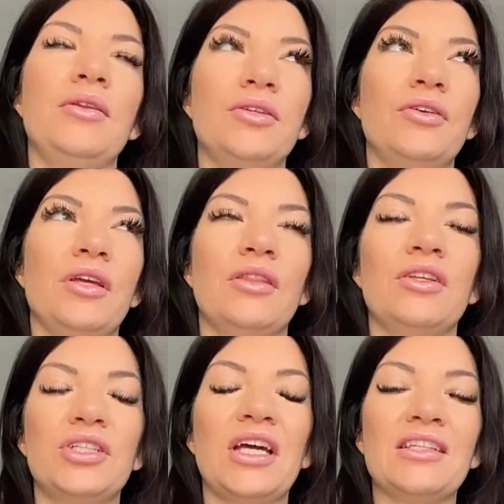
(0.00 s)
Underneath
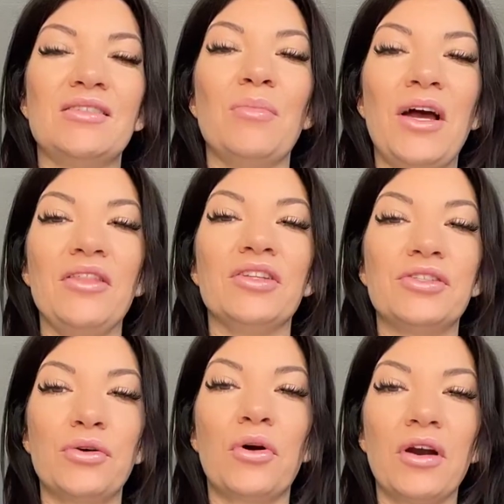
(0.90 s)
the chest, by the
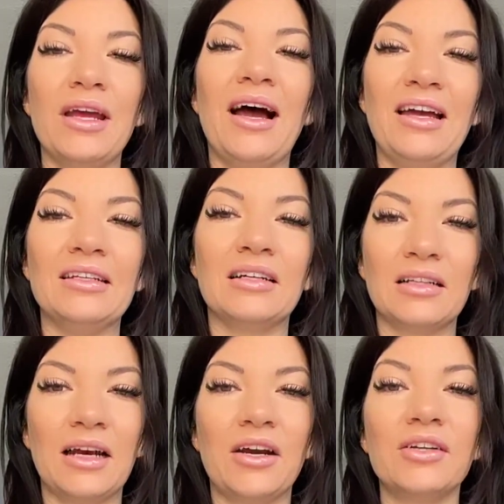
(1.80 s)
story I
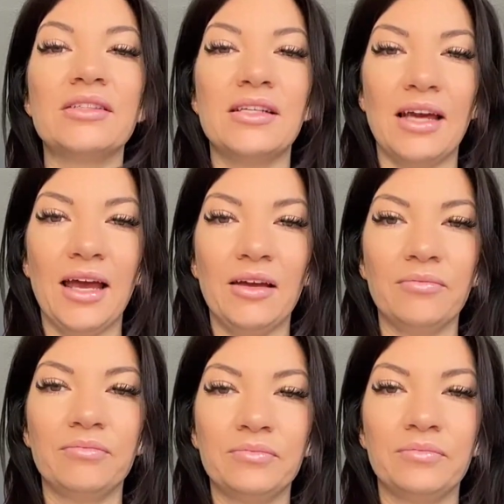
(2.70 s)
declare today.